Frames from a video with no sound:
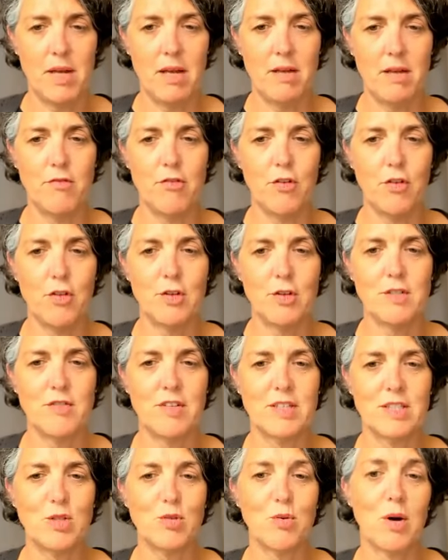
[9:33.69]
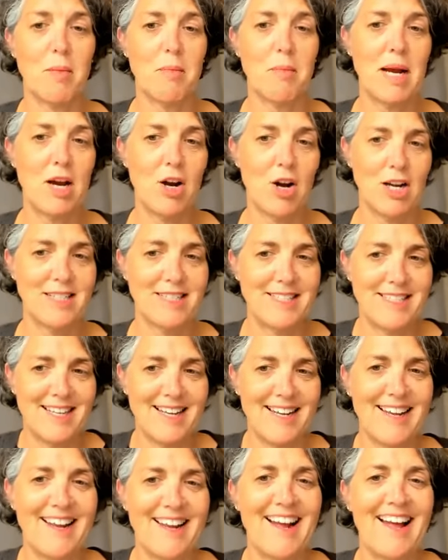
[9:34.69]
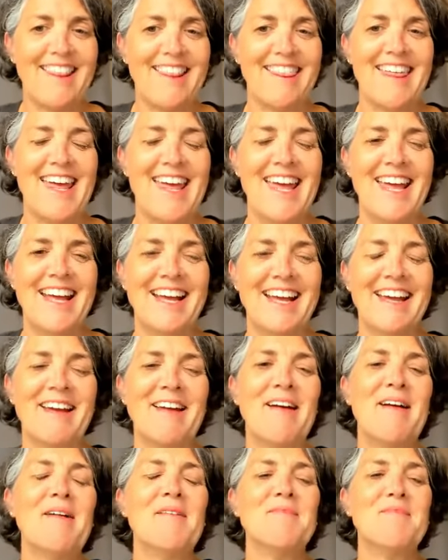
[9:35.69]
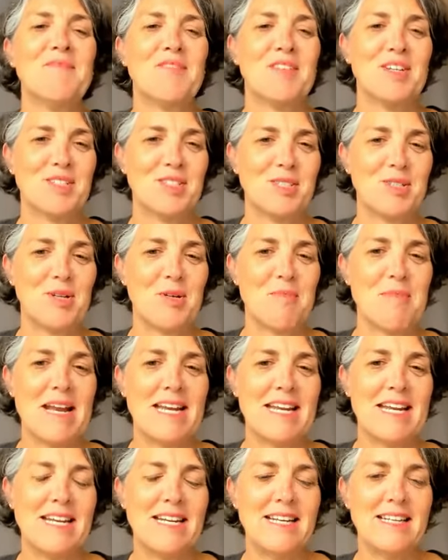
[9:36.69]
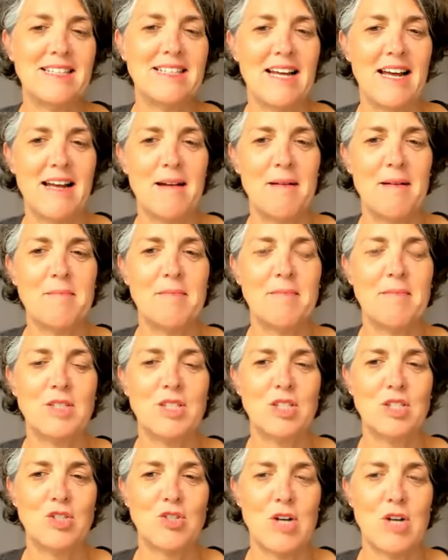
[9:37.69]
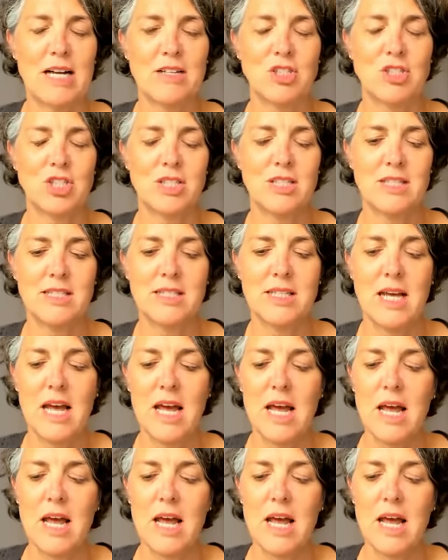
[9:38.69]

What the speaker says: And for those of us who are parents, I think there's so many distractions.